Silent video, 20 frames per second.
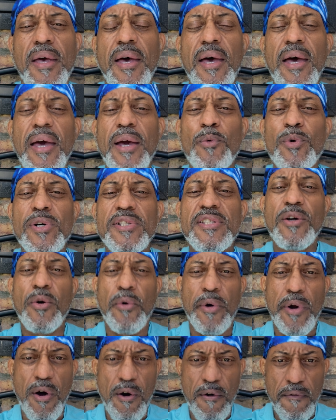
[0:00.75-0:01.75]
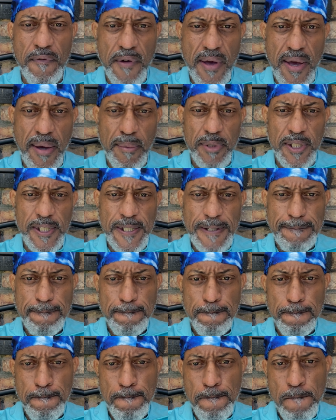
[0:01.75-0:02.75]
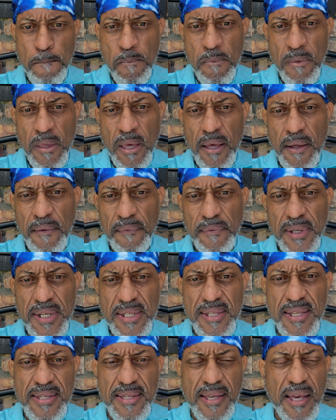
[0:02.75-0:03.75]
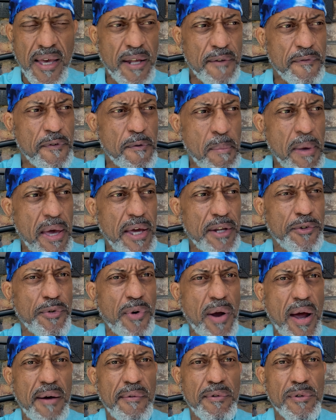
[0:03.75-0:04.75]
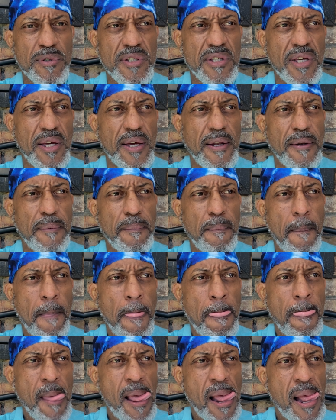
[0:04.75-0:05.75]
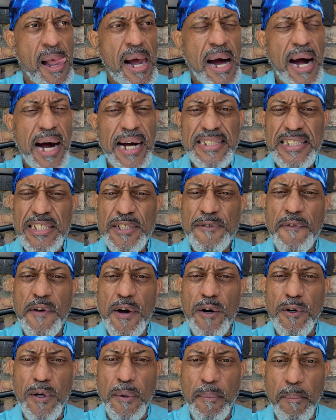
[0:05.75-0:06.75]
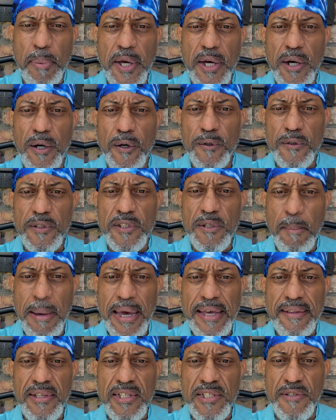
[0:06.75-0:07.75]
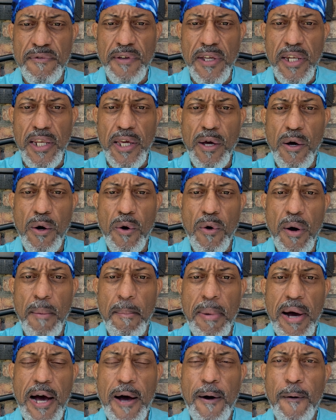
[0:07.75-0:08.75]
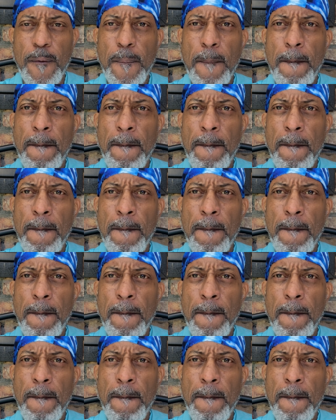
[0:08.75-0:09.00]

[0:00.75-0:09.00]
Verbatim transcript: Hey, what's going on, family? This is Ed from Ed Travels, and I just felt compelled to make this video about